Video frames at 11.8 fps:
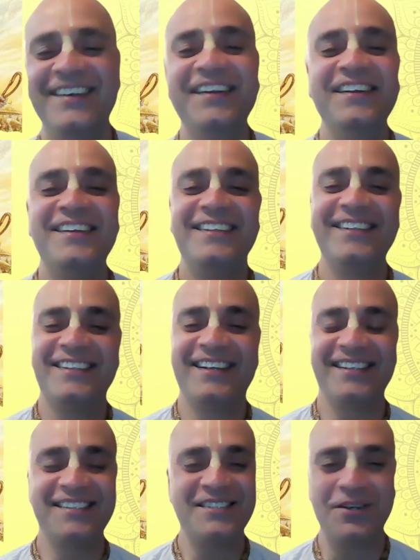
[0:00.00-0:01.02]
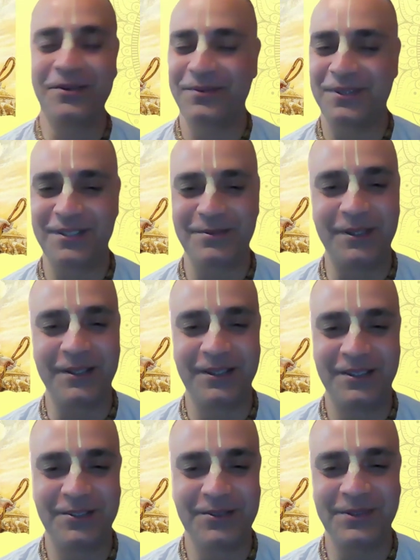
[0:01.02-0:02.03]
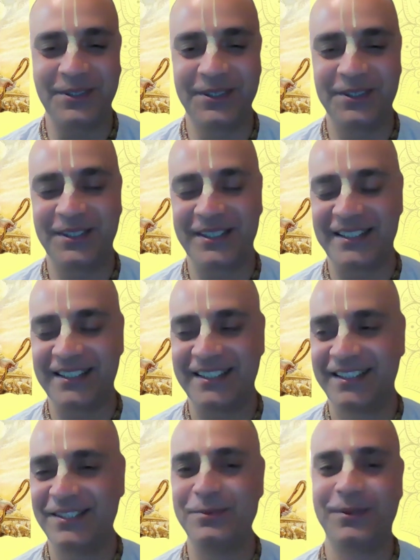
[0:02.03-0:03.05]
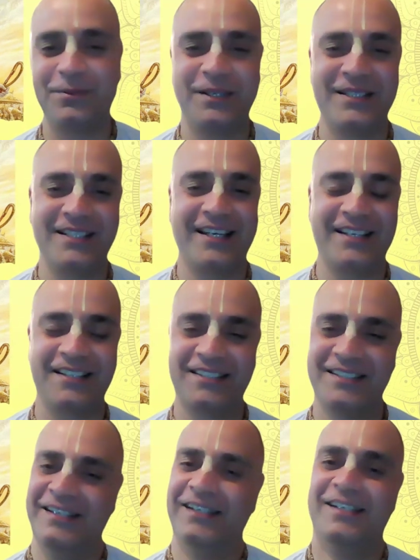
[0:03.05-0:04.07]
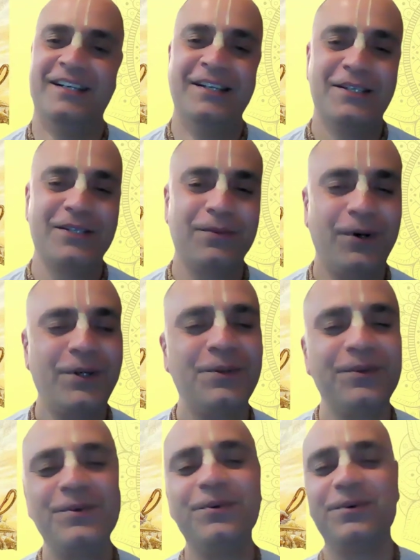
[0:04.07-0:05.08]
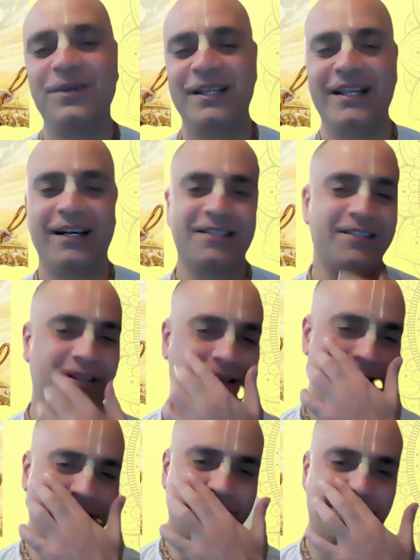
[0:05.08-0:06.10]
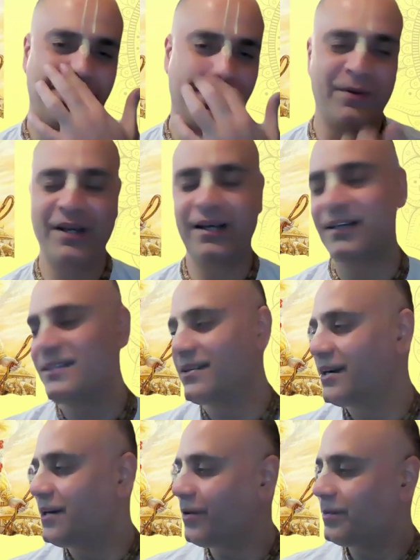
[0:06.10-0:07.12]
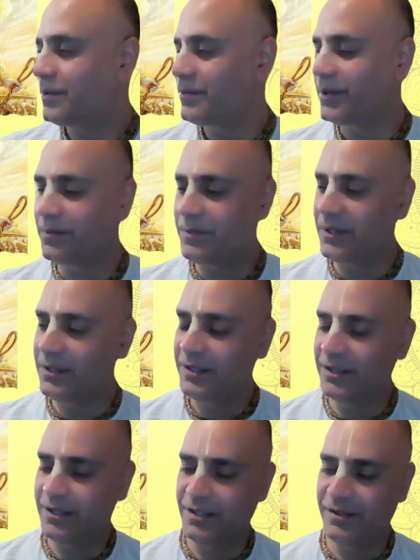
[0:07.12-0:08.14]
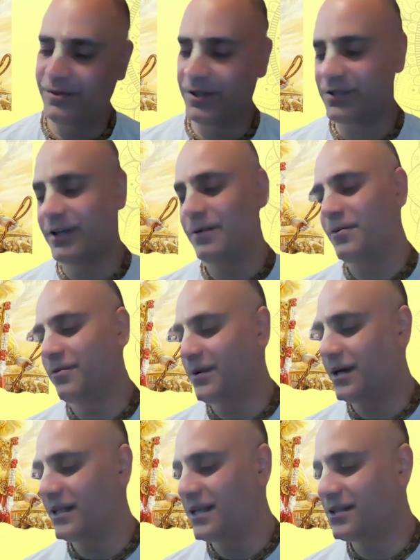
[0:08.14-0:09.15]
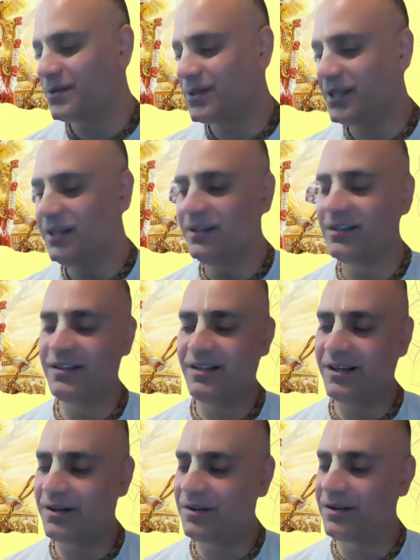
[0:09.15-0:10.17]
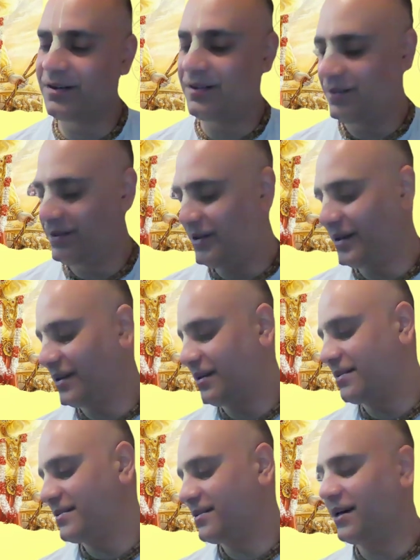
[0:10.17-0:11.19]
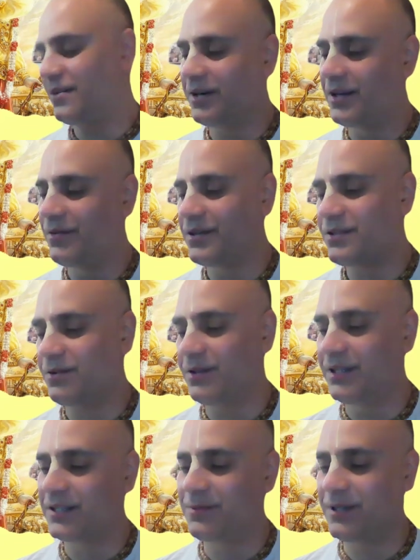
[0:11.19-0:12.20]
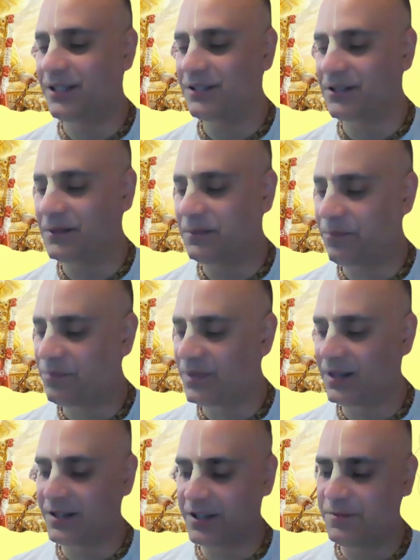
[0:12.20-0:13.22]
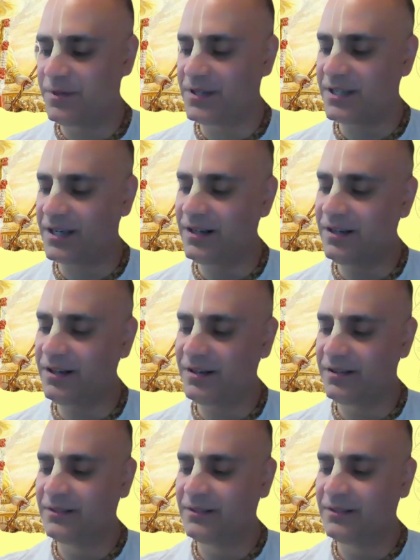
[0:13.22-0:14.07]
That is not possible, for human beings like us. So what to do in that scenario? Okay, let's read from the purport what Srila Prabhupada has to say, and I guess that will give us all the explanation. Give me a second.